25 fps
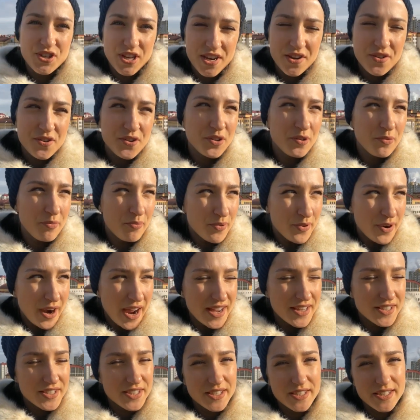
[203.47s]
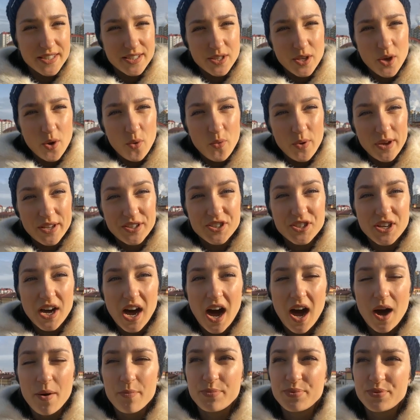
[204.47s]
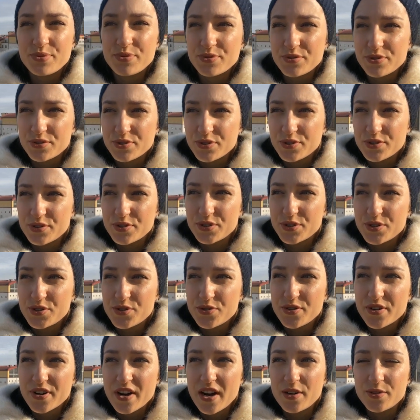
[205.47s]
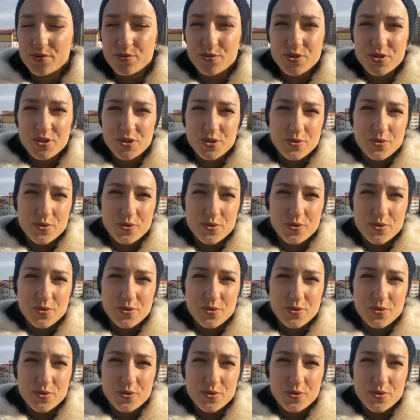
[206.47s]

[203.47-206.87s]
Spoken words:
general, prices went up to around